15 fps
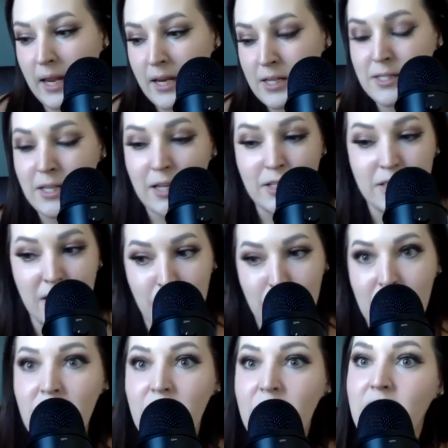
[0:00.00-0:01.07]
a sense, did
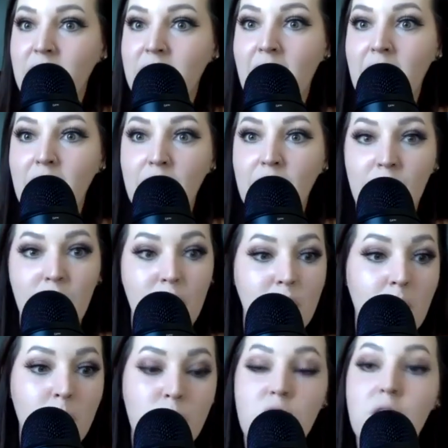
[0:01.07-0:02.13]
men think that, like,
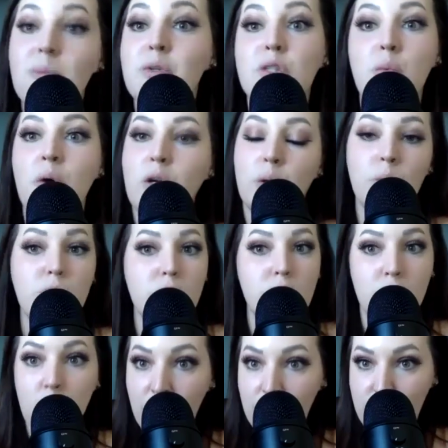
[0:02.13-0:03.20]
she was the one who
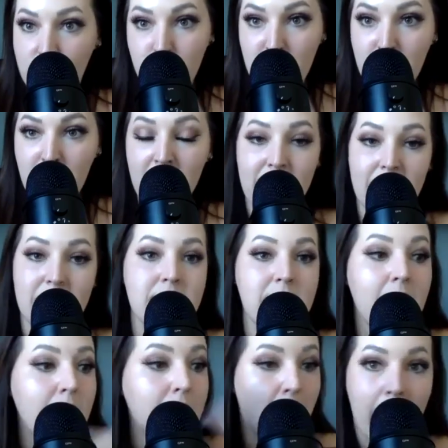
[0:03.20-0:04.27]
deserved to be by his
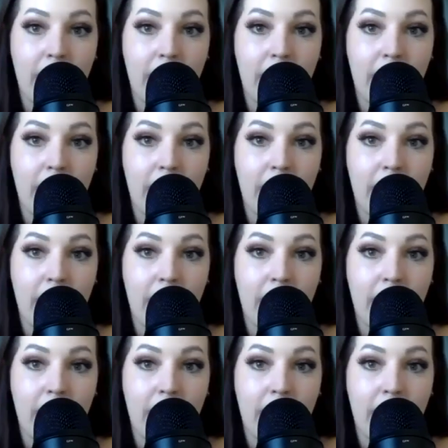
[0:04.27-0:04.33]
side?